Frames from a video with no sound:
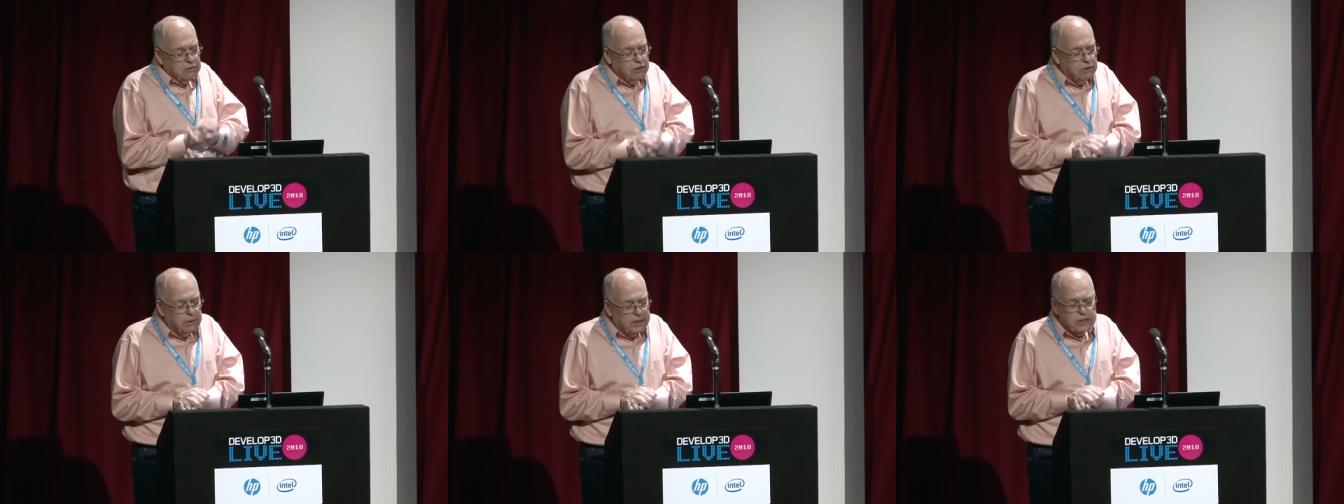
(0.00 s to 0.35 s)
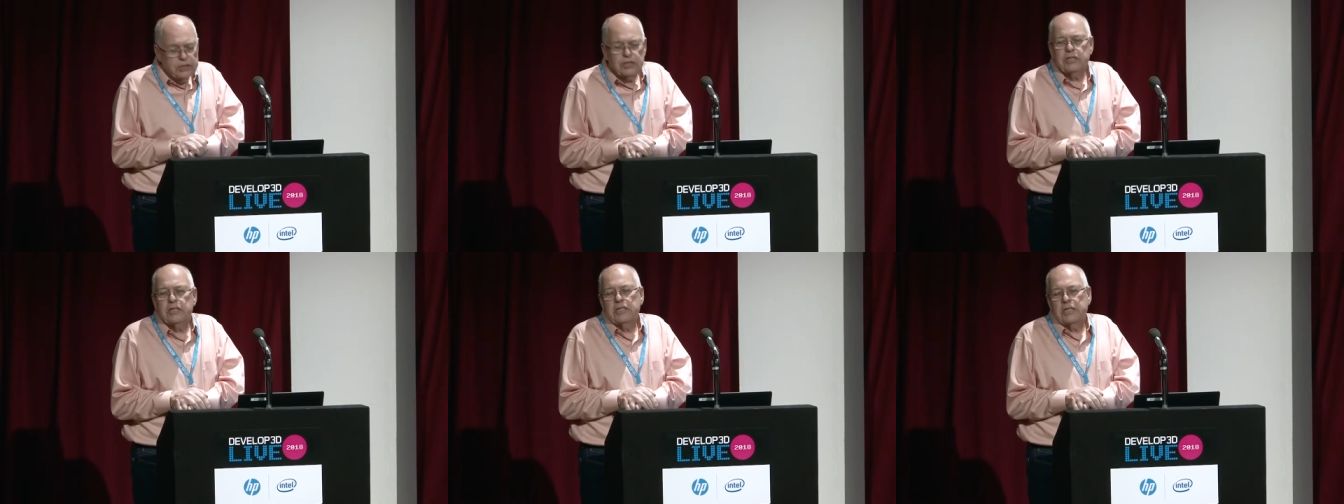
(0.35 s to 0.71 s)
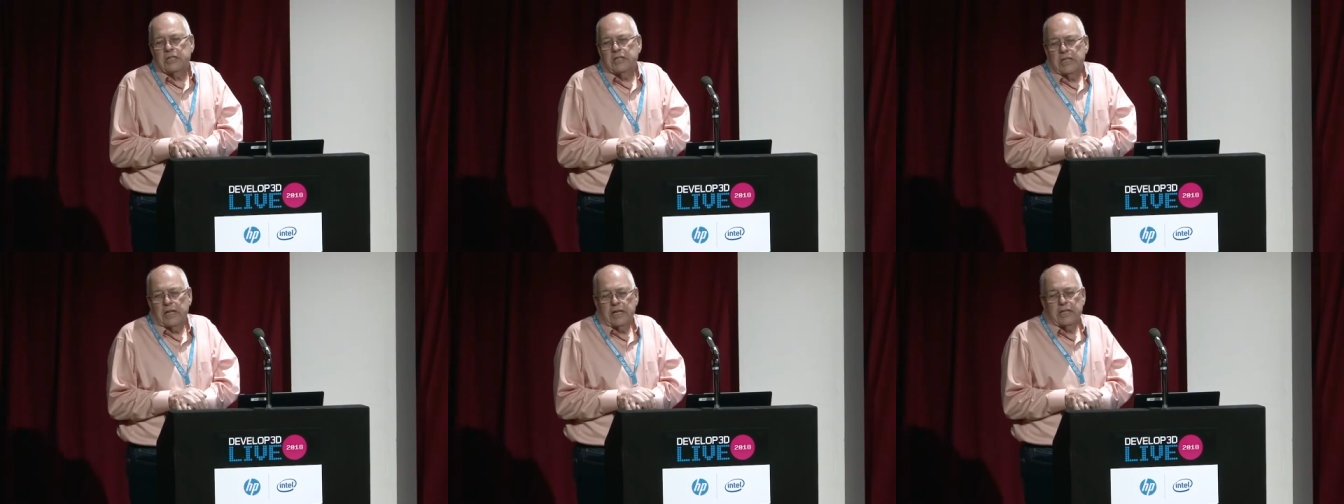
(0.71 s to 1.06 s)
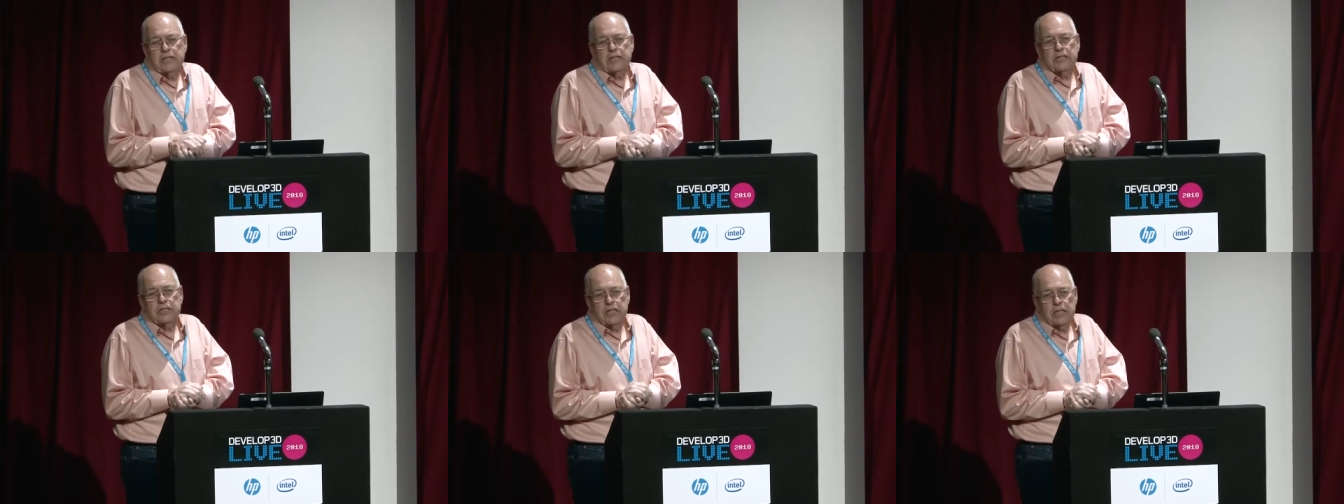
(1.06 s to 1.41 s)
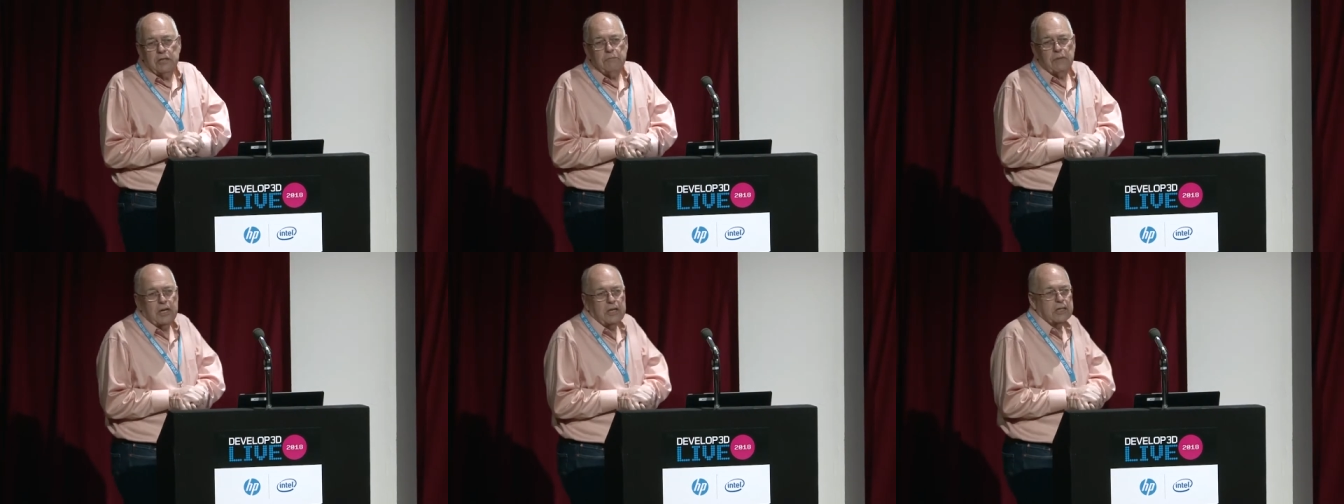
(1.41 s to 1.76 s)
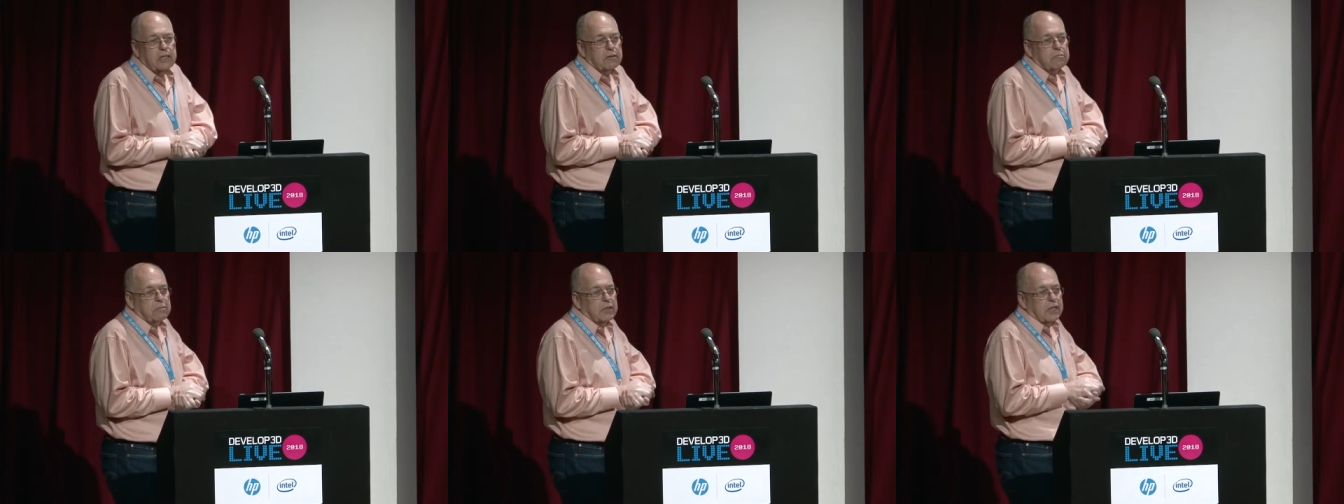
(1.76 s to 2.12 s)
question in the AEC
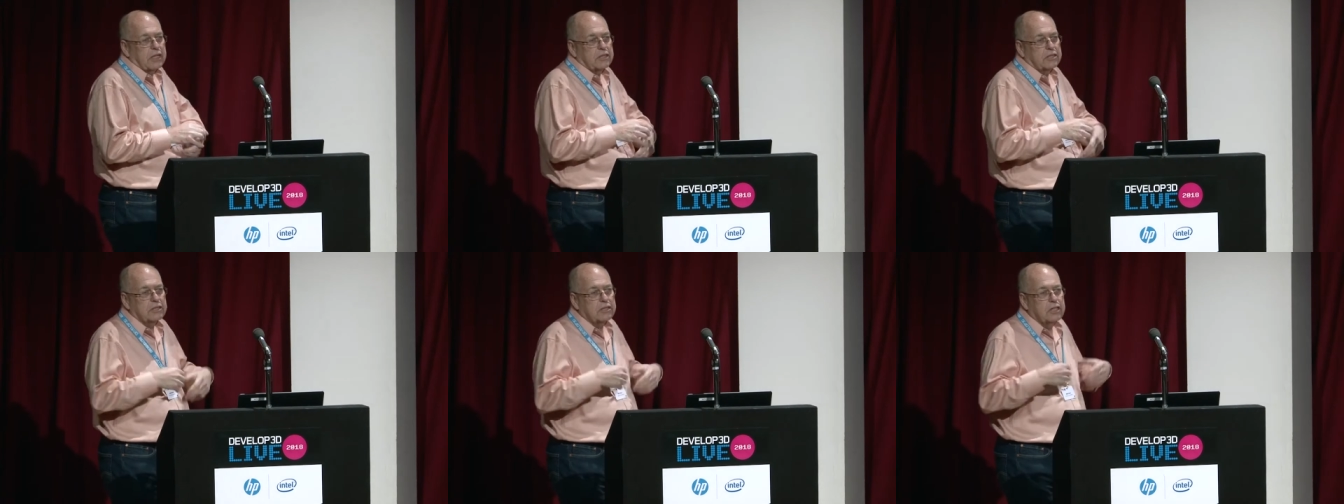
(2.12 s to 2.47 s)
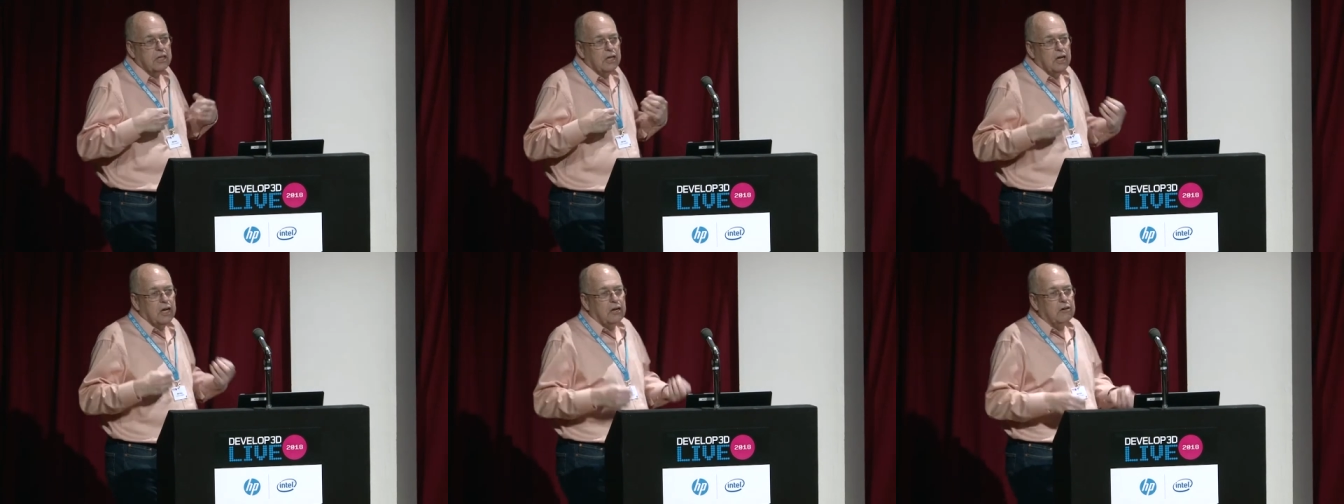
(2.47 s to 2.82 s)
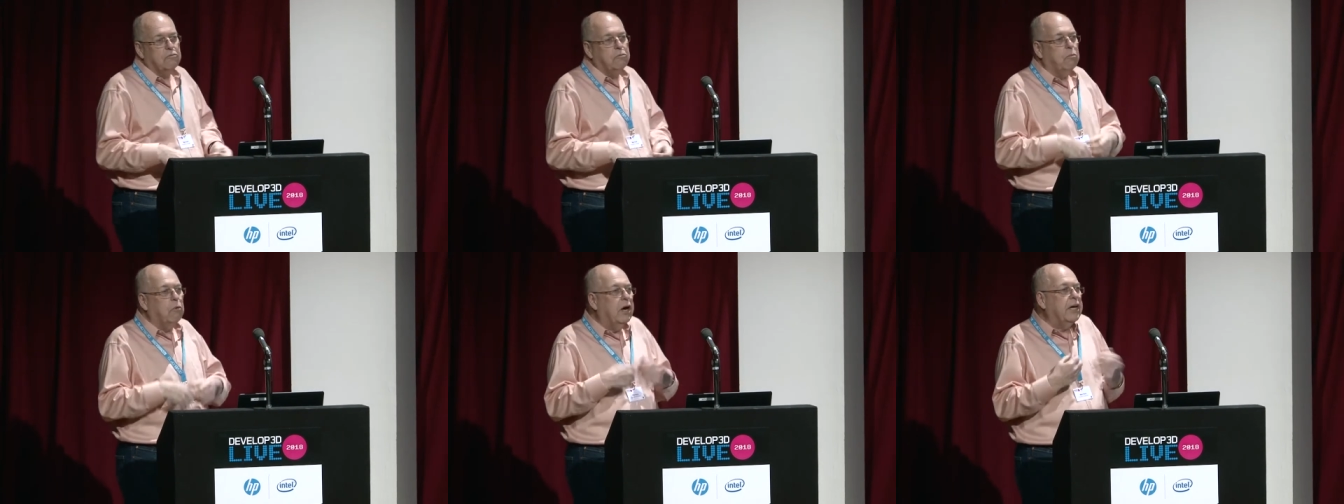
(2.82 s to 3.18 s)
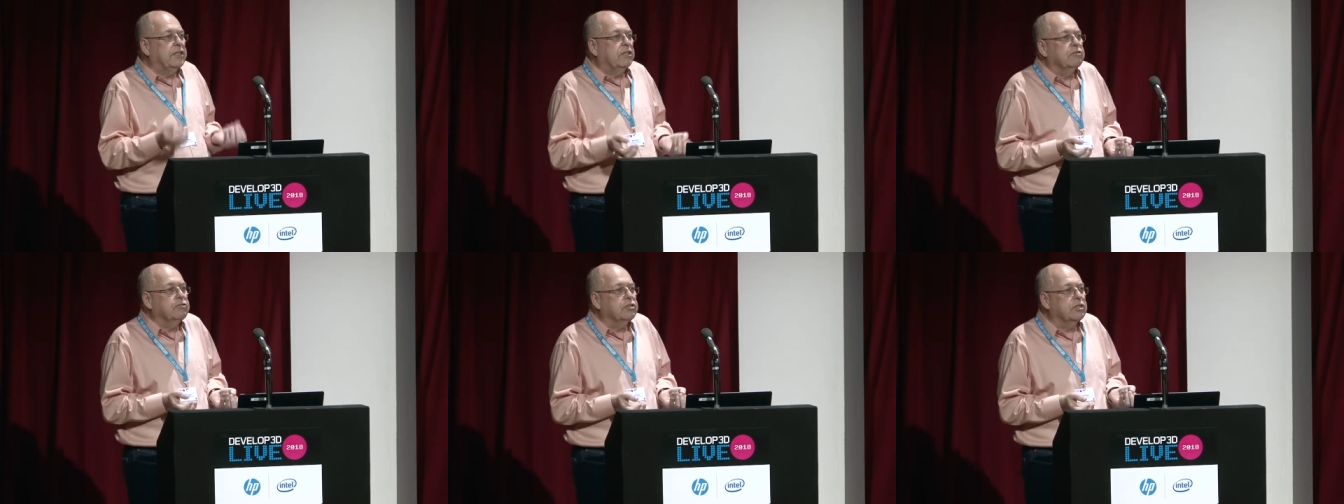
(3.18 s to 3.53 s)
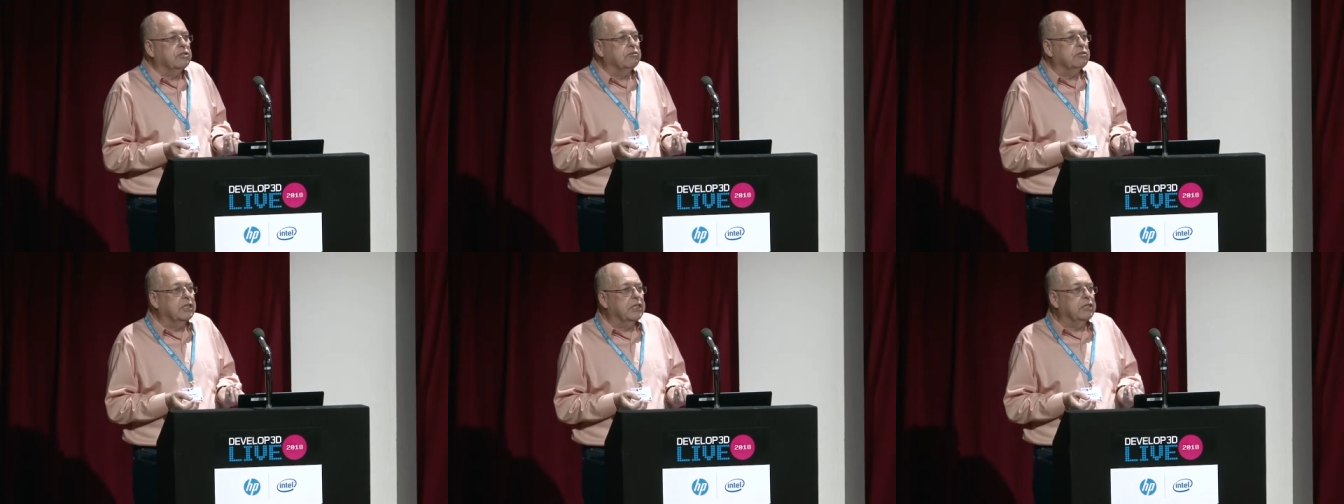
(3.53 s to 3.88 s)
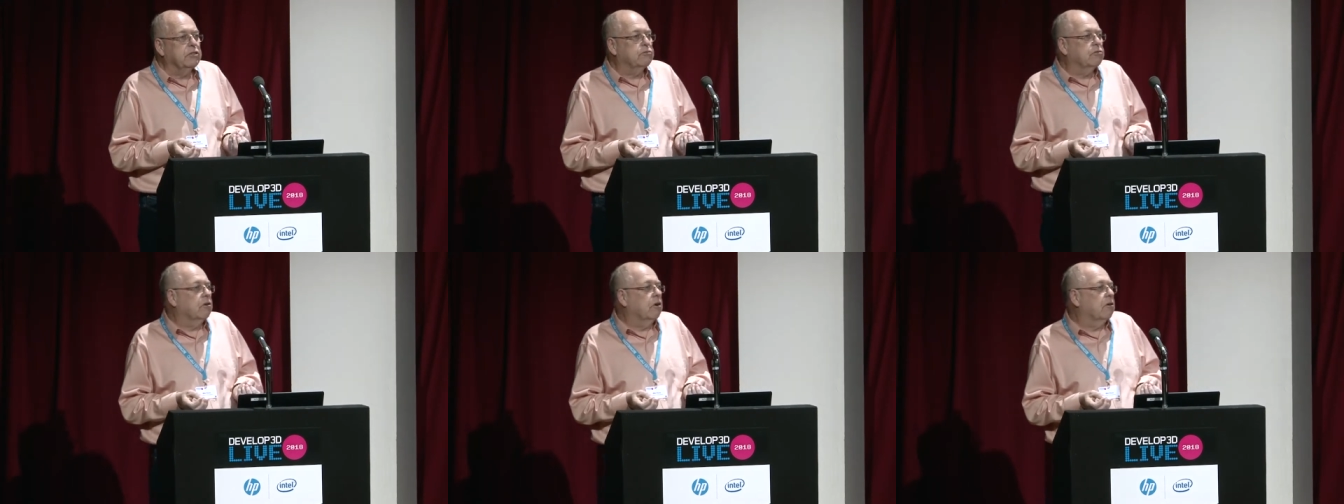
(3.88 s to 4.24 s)
marketplace of why do you still
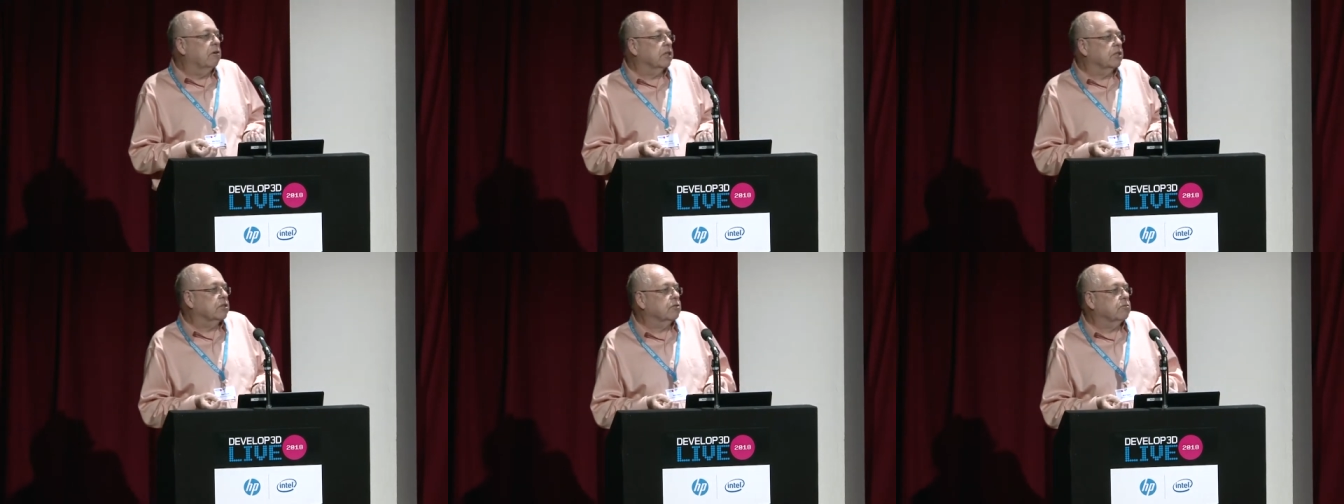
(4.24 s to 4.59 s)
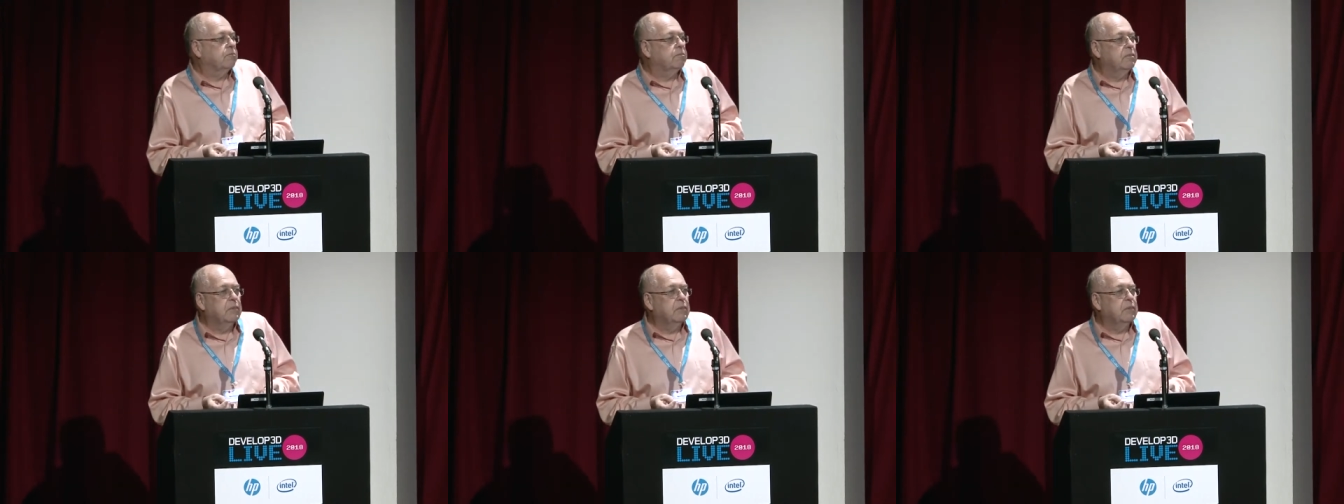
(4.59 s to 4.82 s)
need drawings.